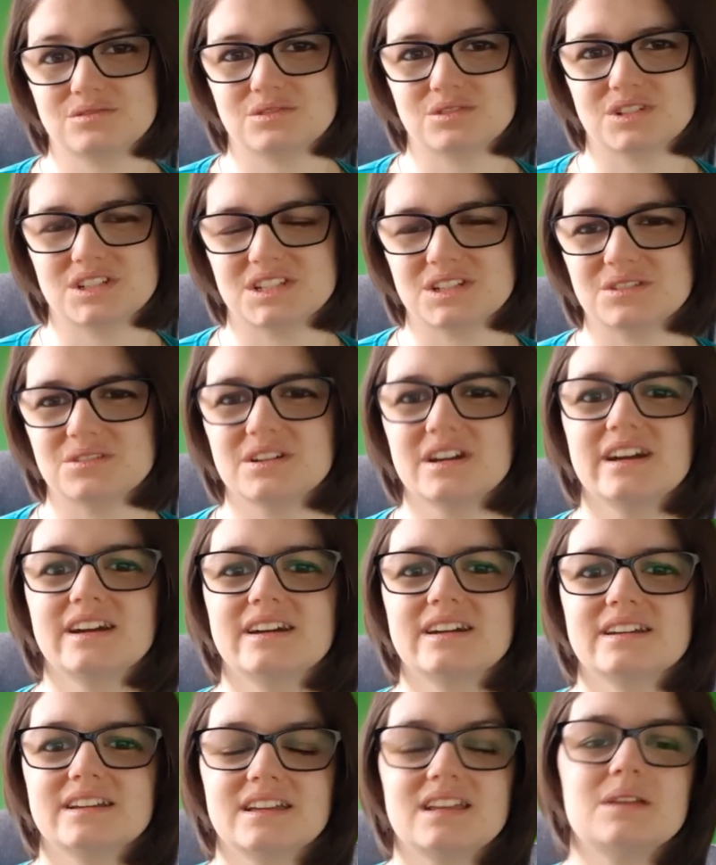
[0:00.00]
for you.
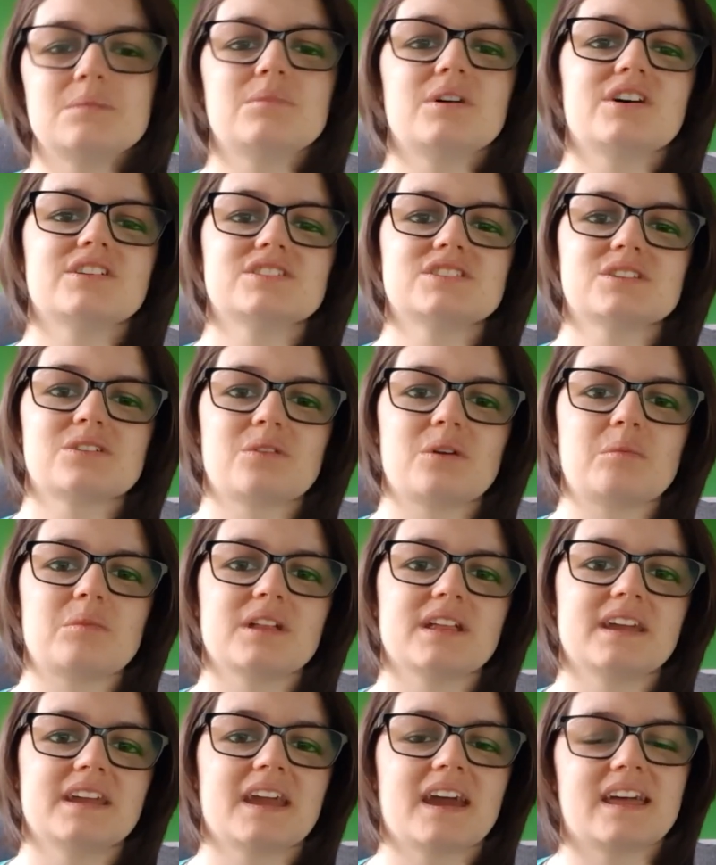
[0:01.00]
Keep on
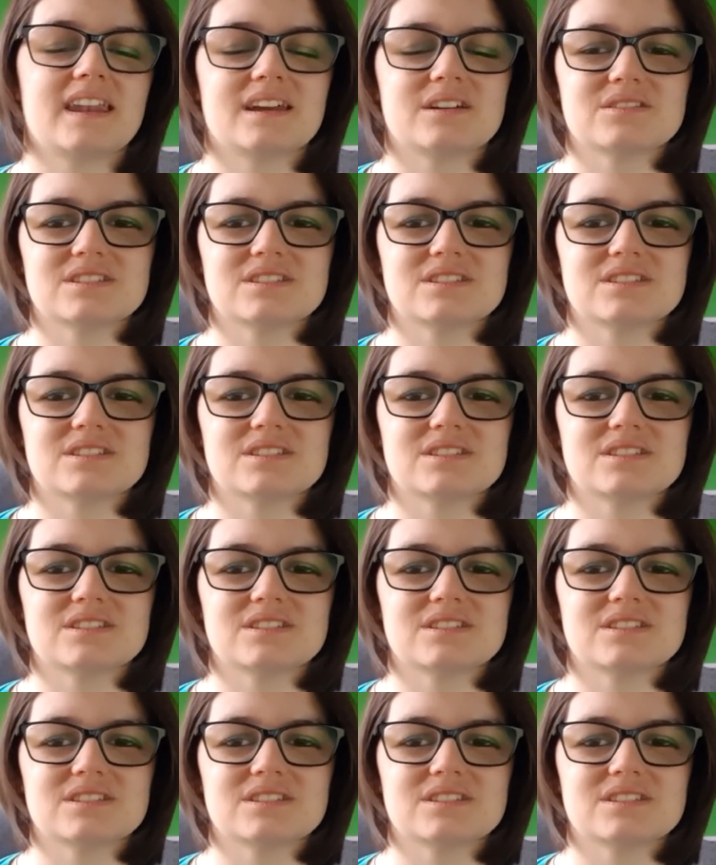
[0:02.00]
scribbling, and I will